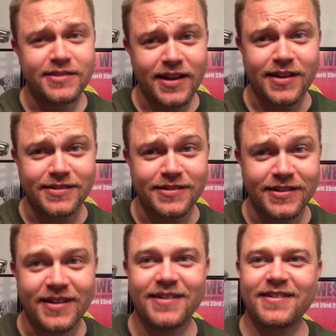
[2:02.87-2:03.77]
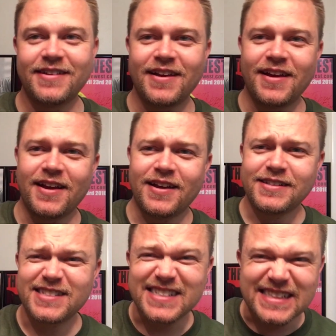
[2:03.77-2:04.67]
sexy,
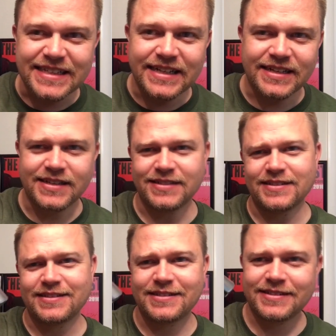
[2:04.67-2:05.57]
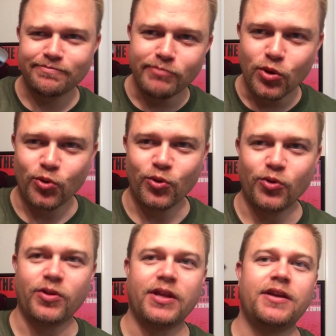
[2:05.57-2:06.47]
sleek,
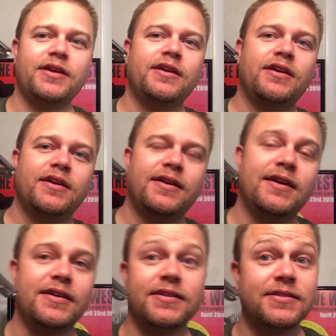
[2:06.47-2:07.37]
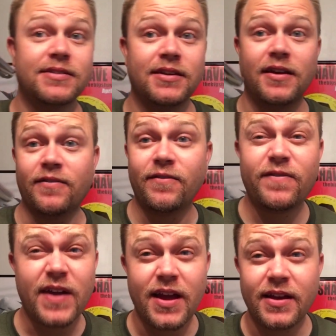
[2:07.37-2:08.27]
smooth, is a
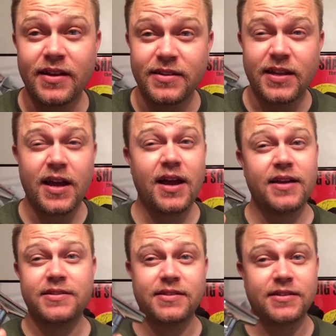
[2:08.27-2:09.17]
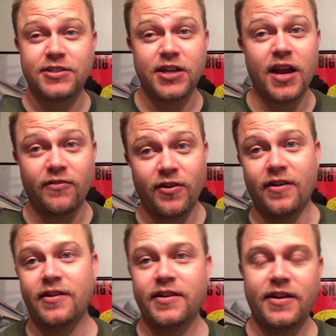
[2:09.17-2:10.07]
fantastic
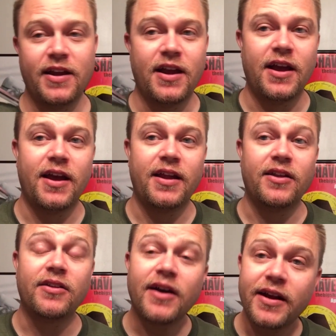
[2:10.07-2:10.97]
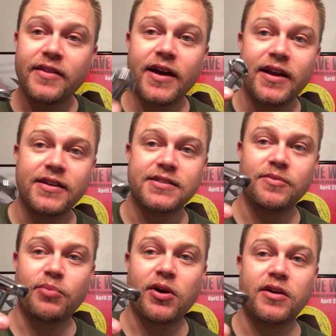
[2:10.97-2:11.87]
shaver. And a lot of that is
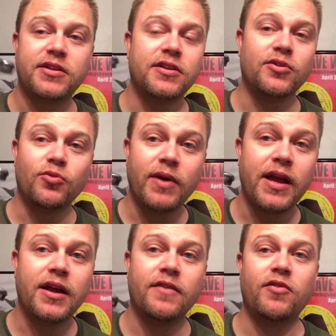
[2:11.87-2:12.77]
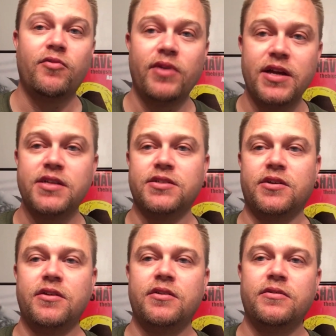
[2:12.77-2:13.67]
in part to the weight of the
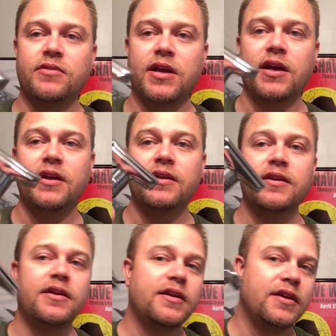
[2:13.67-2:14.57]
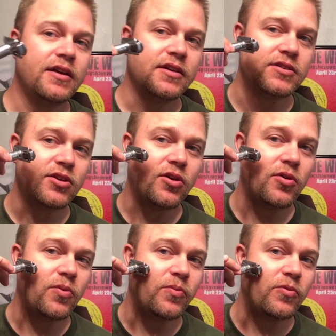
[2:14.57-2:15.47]
razor, okay?
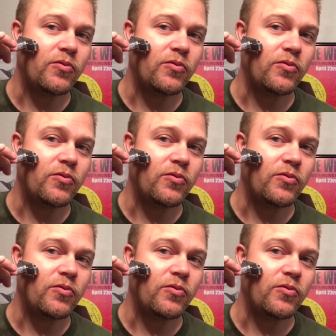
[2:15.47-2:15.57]
So